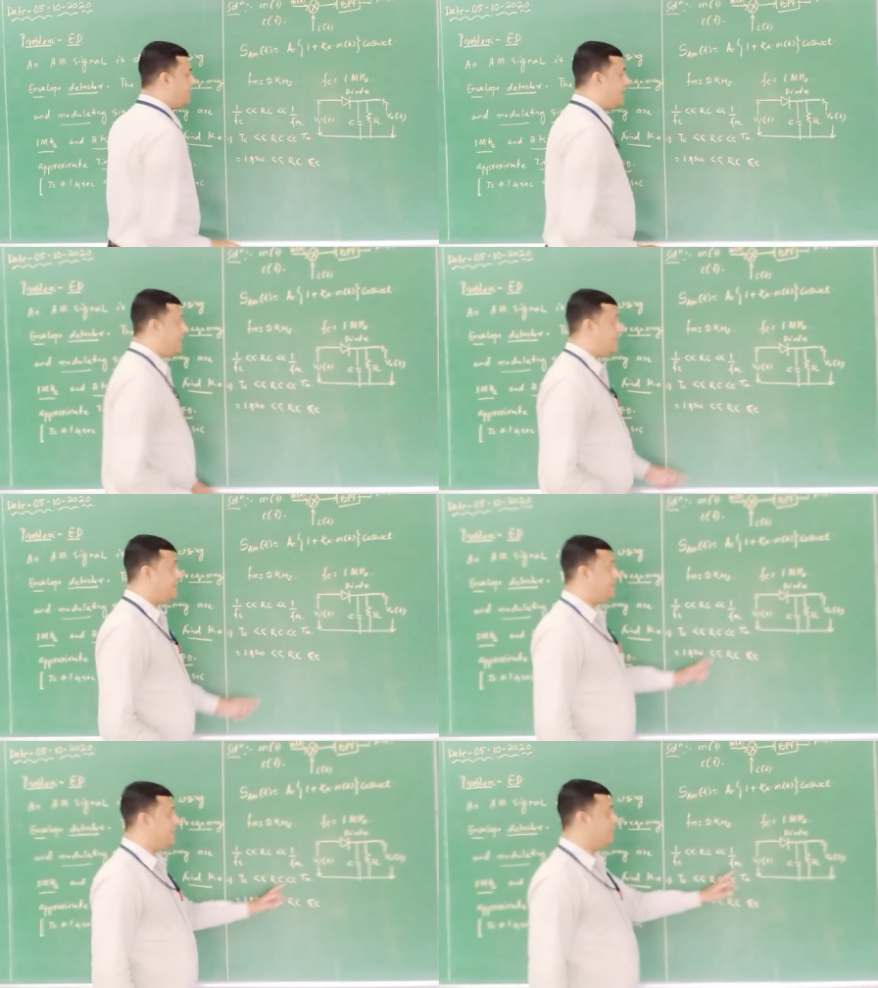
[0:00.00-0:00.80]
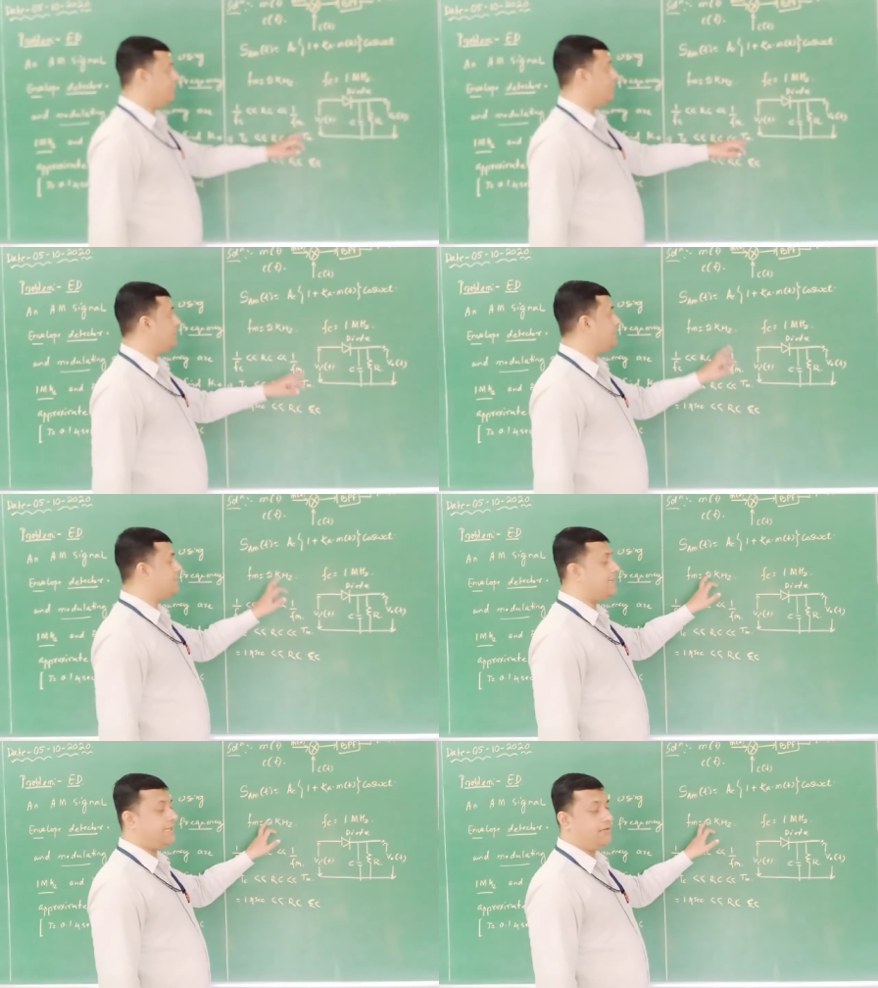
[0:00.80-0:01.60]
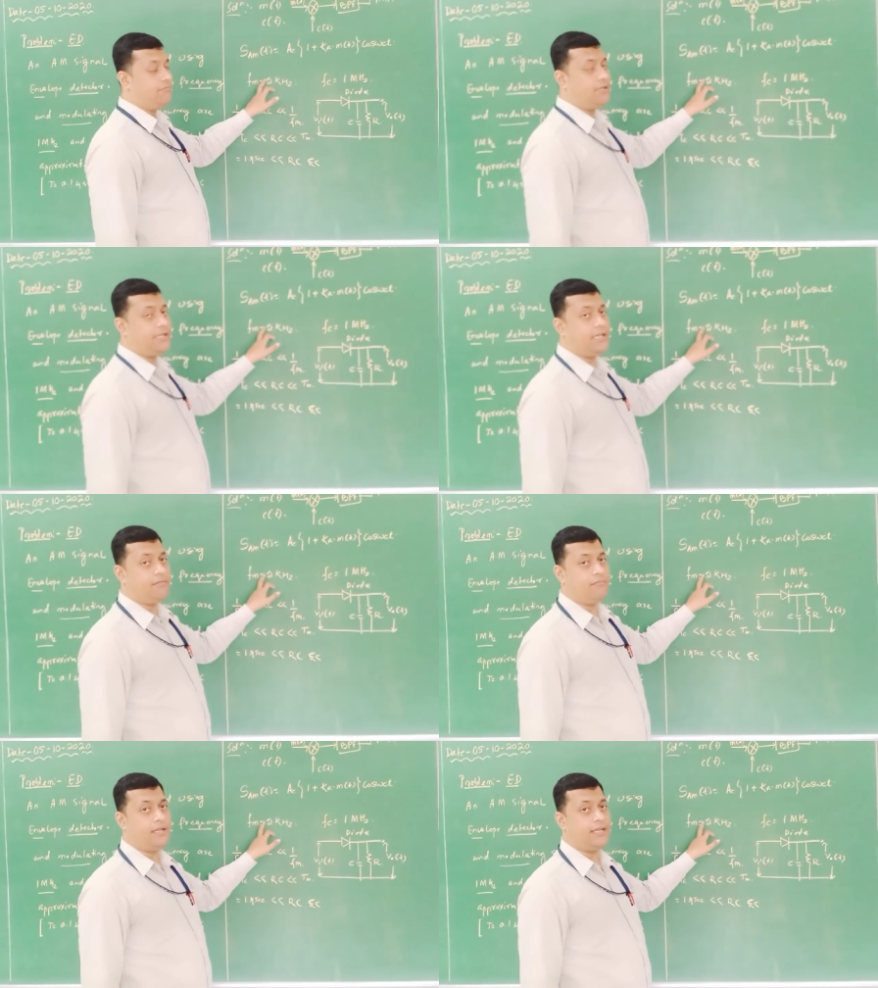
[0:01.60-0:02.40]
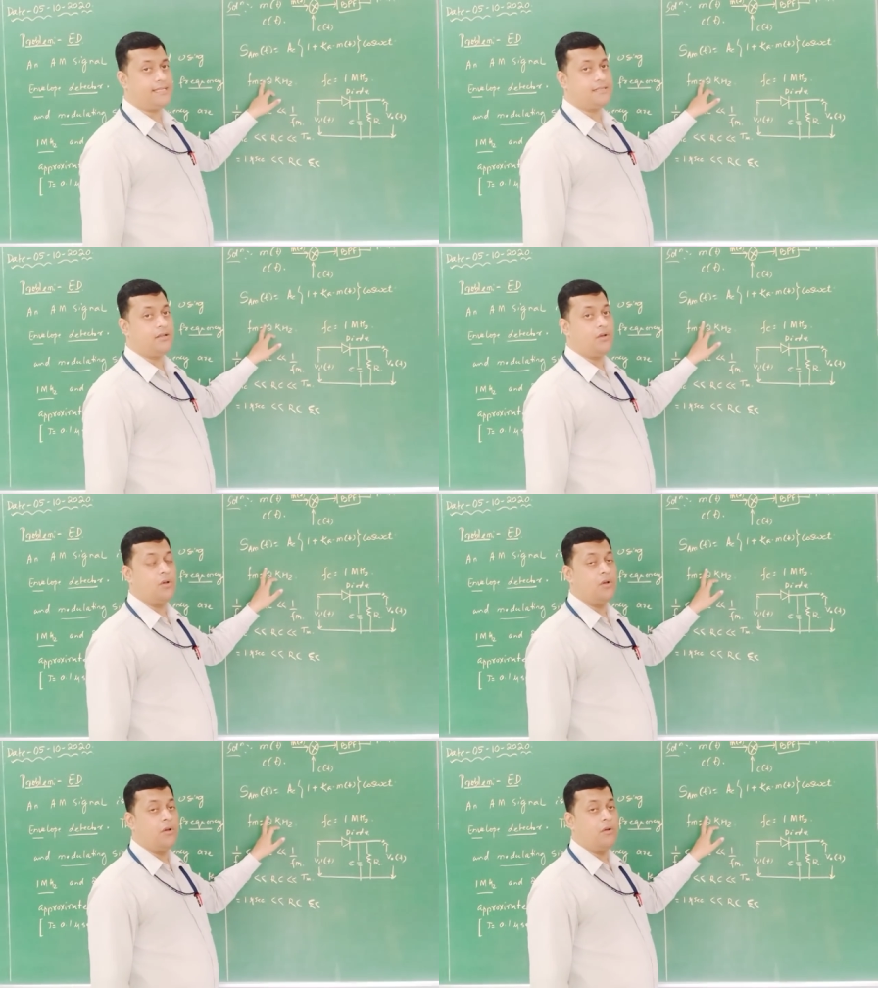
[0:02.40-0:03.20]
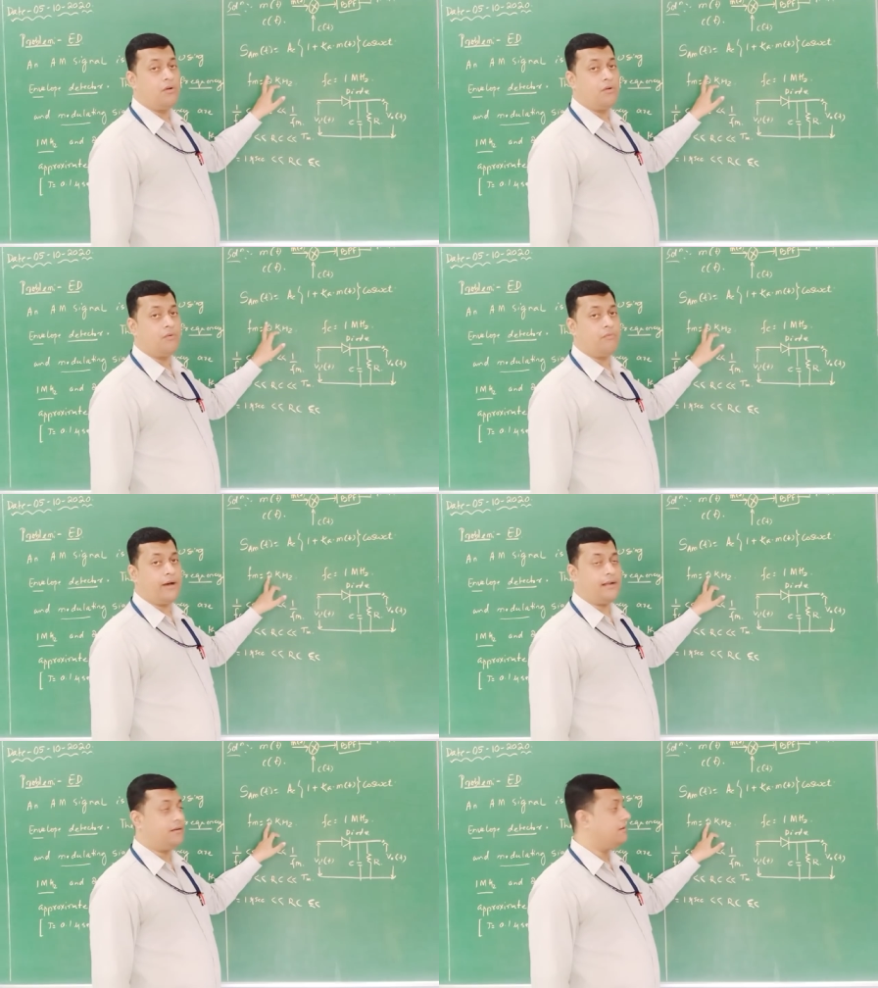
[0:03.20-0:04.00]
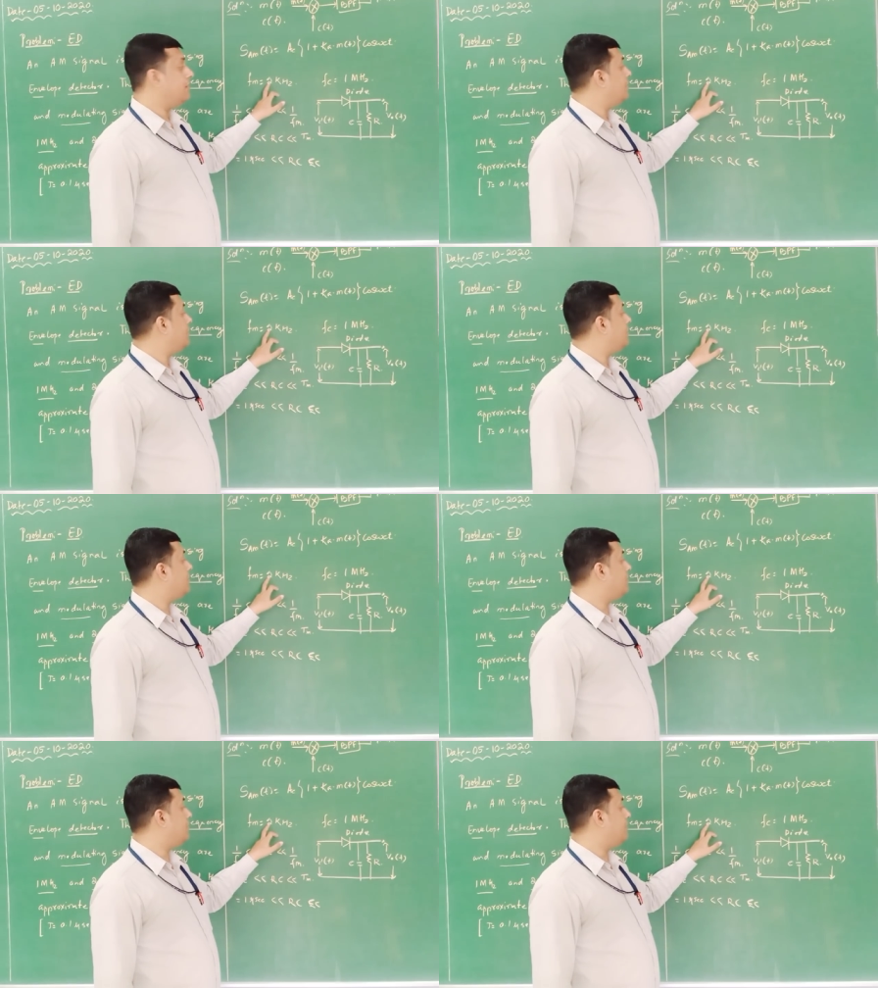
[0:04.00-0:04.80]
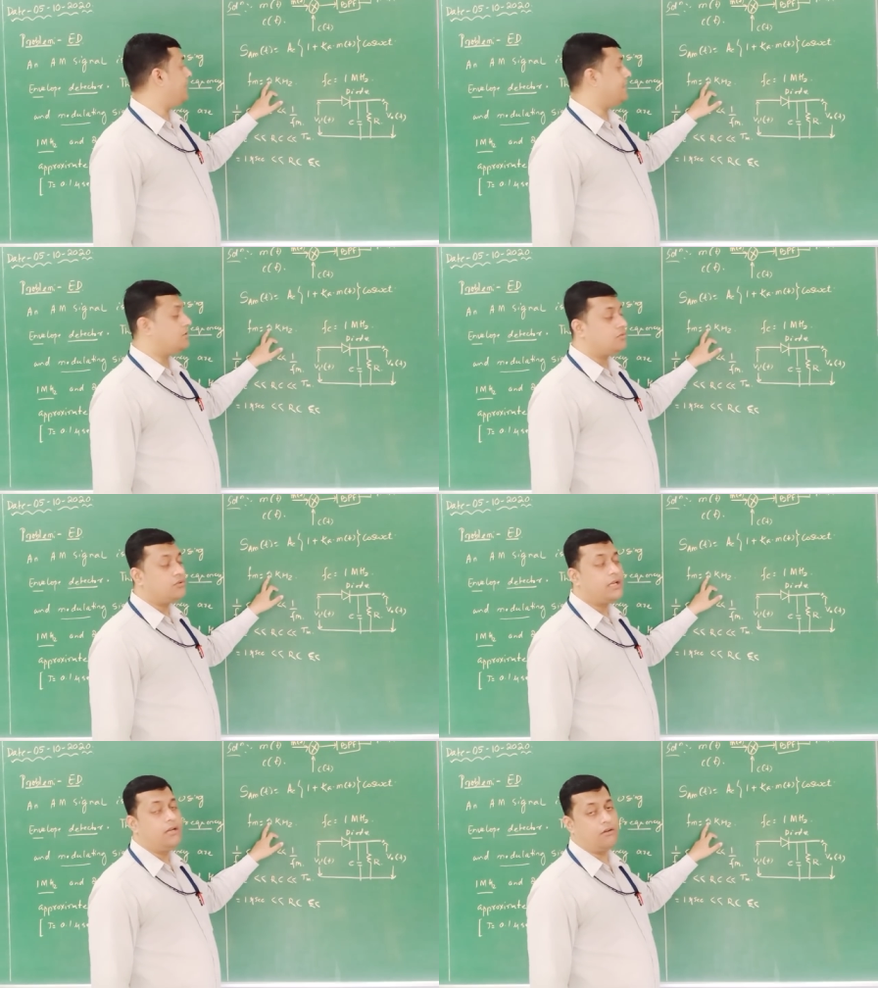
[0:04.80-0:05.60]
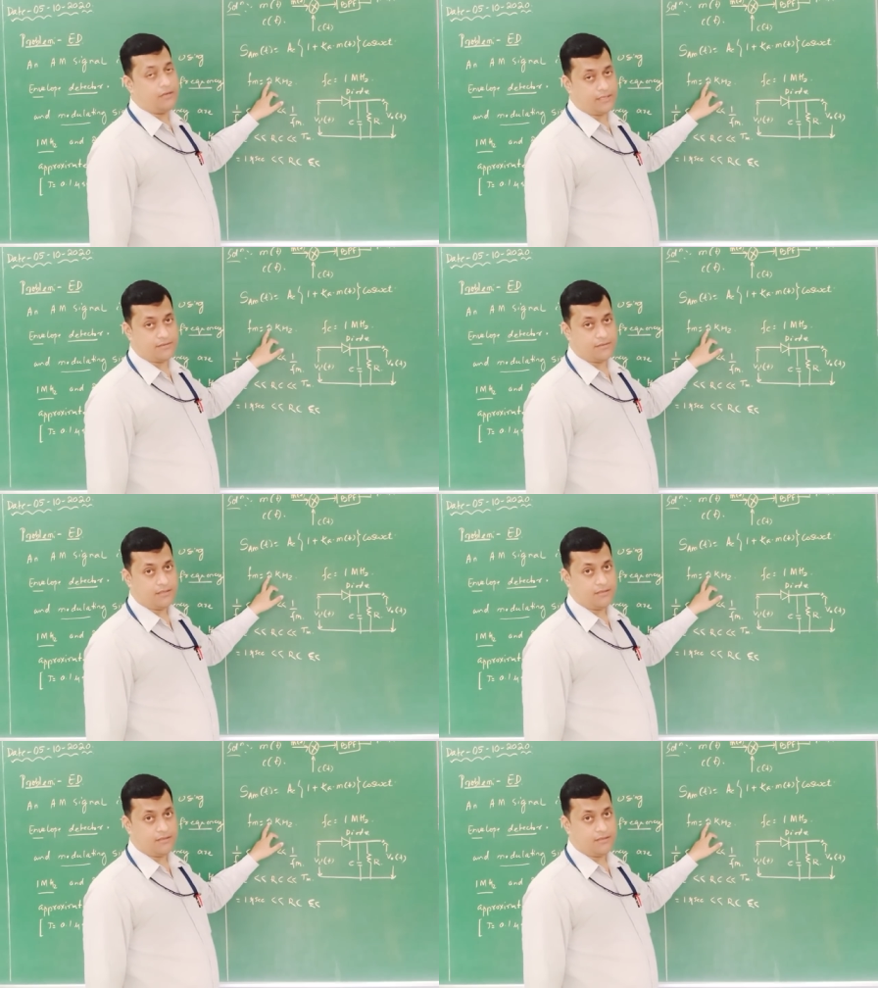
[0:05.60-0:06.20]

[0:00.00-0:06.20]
and then what is Tm? Tm is 1 by 2 kilohertz.